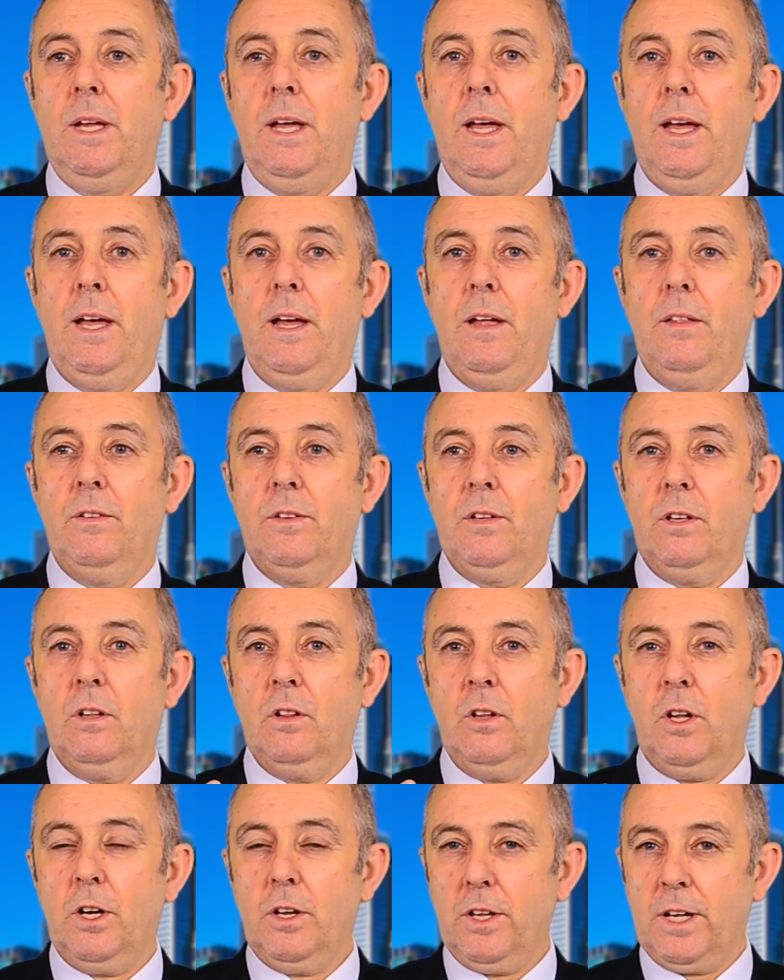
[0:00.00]
A
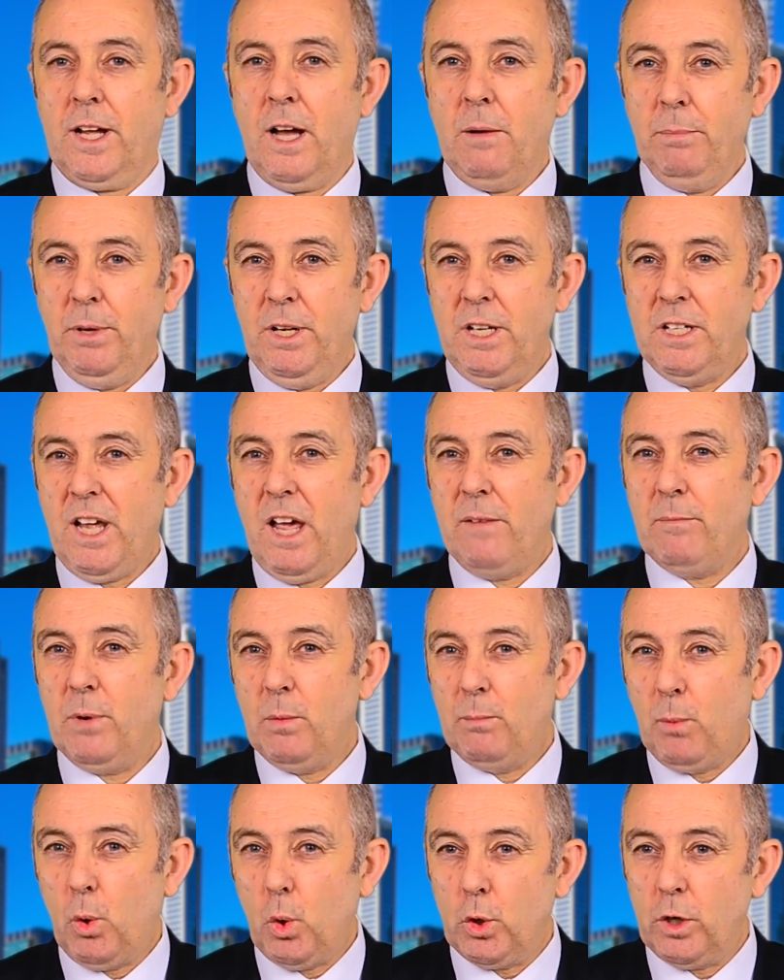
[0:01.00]
lot of the companies have
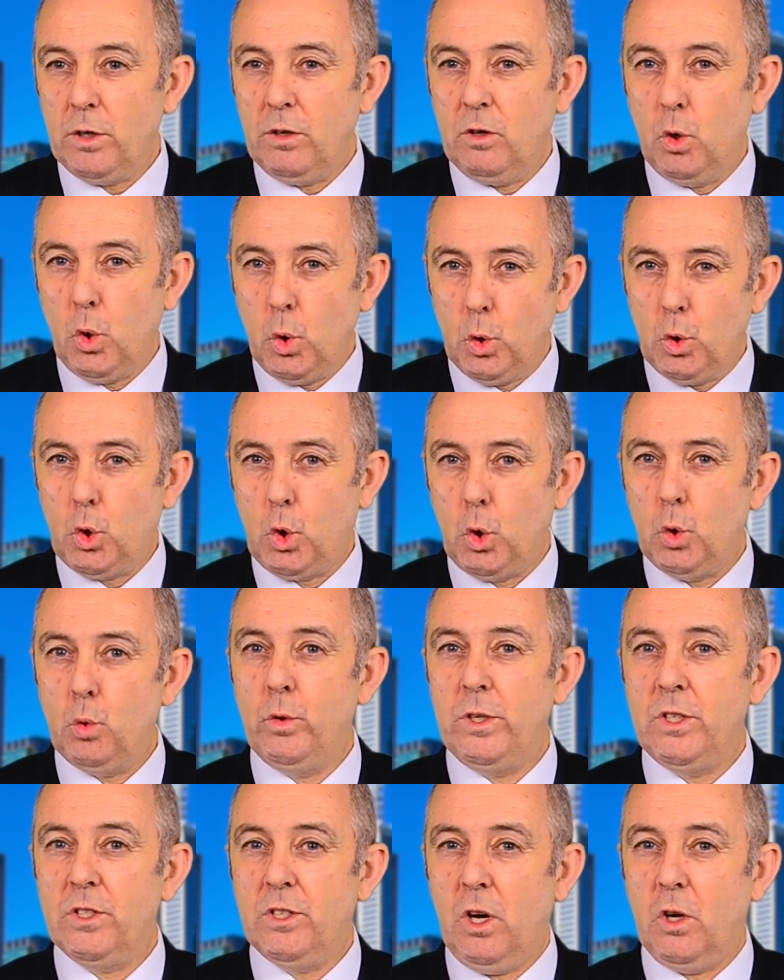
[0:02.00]
reported good
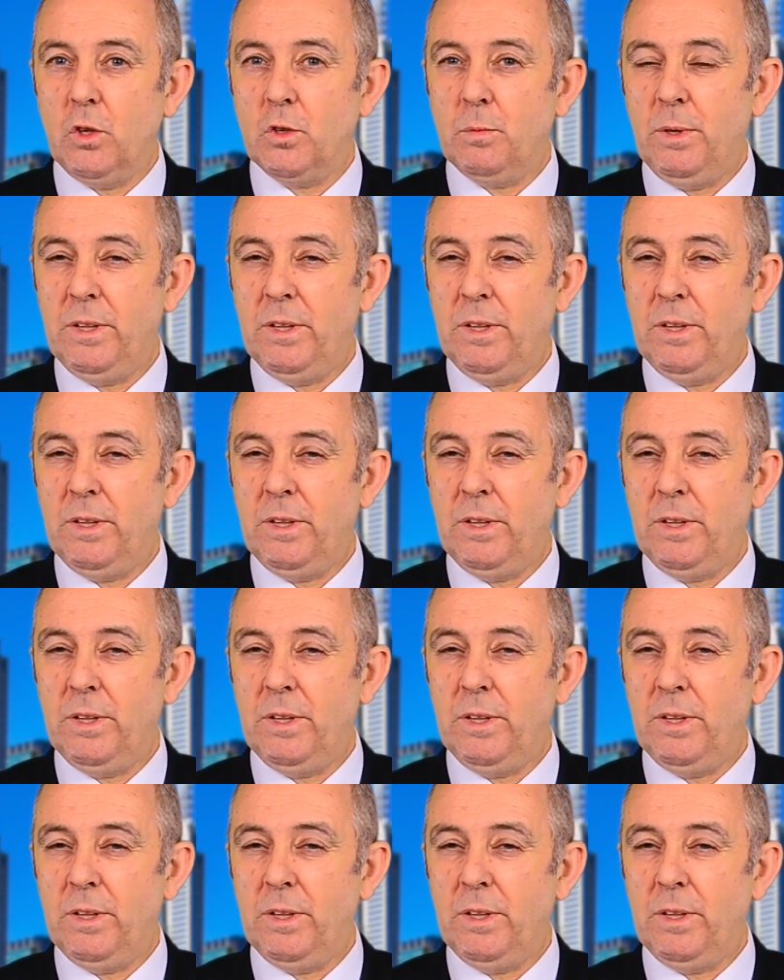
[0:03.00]
results,